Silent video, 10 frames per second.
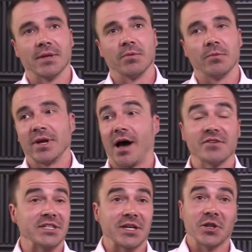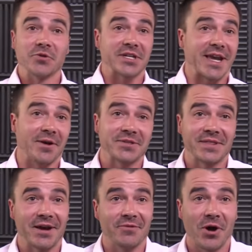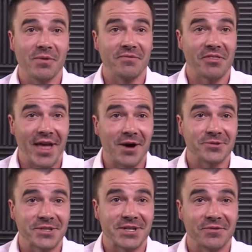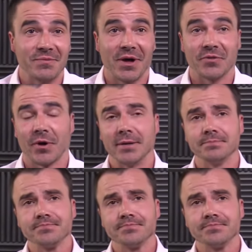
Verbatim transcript: We, we obviously close accounts in that realm of the thousands every month, right?